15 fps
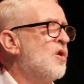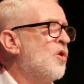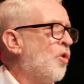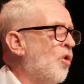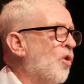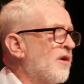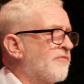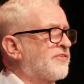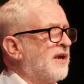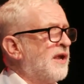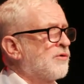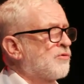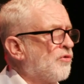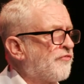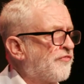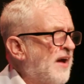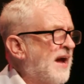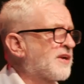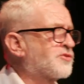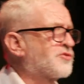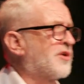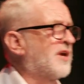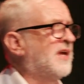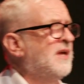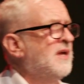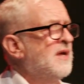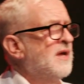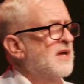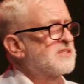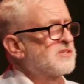Or if the local factory
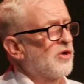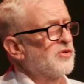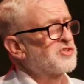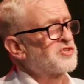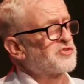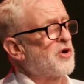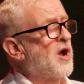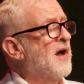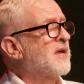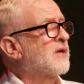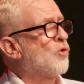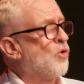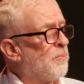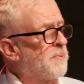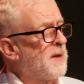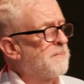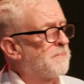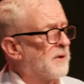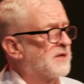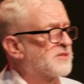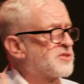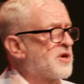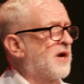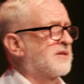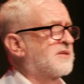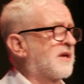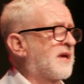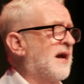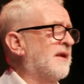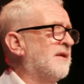is on strike or people are trying
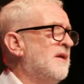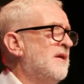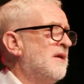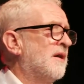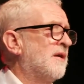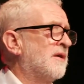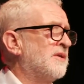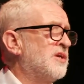to get uh,